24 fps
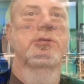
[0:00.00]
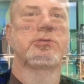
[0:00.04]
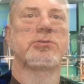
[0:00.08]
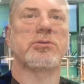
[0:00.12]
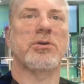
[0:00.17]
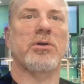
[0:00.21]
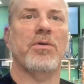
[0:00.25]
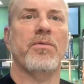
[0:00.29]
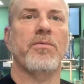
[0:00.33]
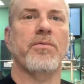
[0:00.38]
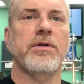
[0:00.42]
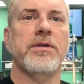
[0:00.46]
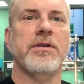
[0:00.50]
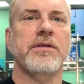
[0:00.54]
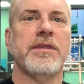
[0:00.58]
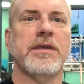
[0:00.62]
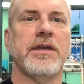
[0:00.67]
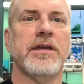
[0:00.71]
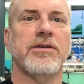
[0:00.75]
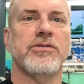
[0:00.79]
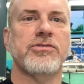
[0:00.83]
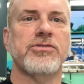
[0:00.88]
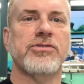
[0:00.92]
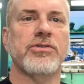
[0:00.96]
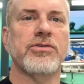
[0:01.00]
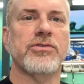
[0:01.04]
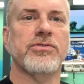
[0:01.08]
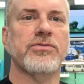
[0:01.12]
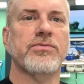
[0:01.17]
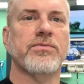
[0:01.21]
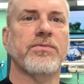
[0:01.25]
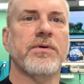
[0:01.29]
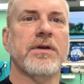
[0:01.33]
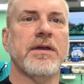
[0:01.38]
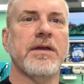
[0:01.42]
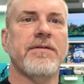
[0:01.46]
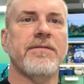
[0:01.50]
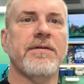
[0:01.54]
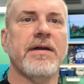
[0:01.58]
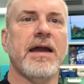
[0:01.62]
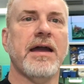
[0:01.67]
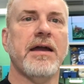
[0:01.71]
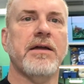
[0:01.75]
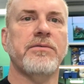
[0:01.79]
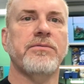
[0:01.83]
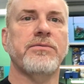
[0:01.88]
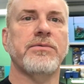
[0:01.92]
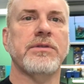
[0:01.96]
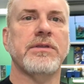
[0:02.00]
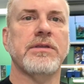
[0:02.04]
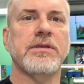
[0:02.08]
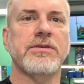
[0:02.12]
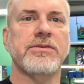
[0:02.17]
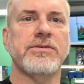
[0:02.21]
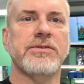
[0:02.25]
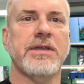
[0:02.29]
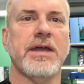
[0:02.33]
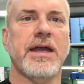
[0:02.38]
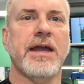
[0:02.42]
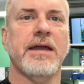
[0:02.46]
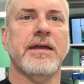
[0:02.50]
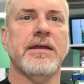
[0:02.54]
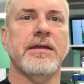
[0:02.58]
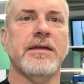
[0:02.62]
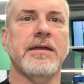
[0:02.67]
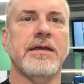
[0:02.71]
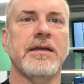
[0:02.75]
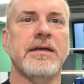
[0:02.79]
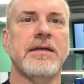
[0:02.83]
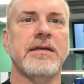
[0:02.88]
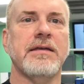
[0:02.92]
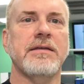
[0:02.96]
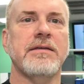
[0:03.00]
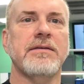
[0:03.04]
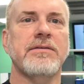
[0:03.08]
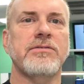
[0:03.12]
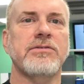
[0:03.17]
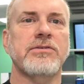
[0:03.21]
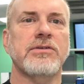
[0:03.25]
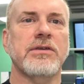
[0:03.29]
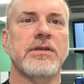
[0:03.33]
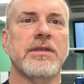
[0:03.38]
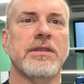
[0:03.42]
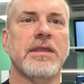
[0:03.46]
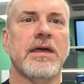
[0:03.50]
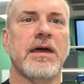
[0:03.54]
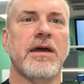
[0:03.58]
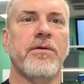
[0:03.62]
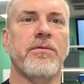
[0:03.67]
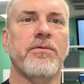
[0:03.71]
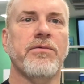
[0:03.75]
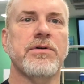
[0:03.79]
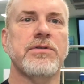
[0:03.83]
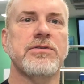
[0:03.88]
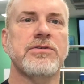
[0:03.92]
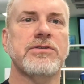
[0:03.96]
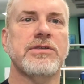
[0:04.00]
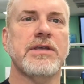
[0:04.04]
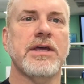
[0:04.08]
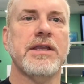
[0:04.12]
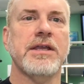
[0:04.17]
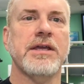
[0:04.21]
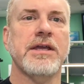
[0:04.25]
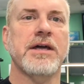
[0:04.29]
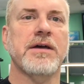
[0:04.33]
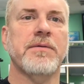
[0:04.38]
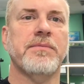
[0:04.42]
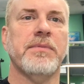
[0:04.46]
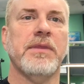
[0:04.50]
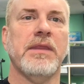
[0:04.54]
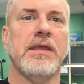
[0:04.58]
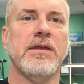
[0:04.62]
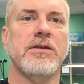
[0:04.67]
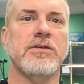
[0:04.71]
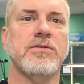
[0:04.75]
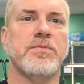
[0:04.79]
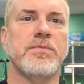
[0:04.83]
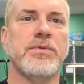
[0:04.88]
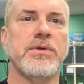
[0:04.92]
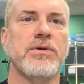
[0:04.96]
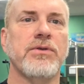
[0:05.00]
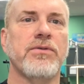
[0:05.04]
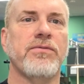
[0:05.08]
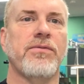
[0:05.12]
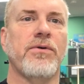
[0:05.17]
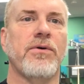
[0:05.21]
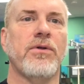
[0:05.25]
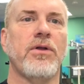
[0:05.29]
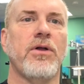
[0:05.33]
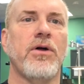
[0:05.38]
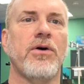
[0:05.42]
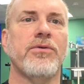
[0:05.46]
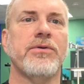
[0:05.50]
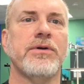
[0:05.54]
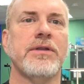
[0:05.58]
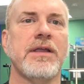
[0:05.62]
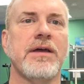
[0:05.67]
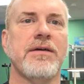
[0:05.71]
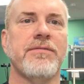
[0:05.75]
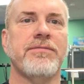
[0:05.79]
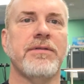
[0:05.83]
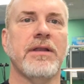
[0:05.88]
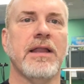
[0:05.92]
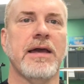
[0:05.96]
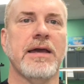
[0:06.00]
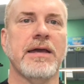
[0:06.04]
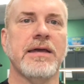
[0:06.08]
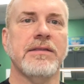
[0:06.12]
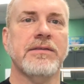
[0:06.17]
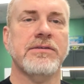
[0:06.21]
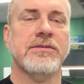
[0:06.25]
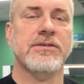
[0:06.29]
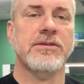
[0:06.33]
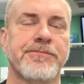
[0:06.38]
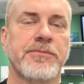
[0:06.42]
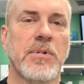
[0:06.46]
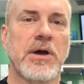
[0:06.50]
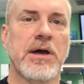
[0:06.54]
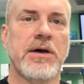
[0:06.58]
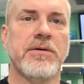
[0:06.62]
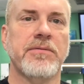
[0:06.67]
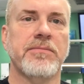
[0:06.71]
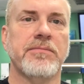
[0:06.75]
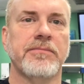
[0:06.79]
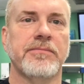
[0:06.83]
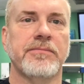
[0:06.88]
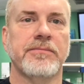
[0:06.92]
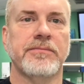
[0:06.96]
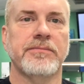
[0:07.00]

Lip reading: So one of the issues we've had with this tank is that when setting up these beautiful ONF lights, well,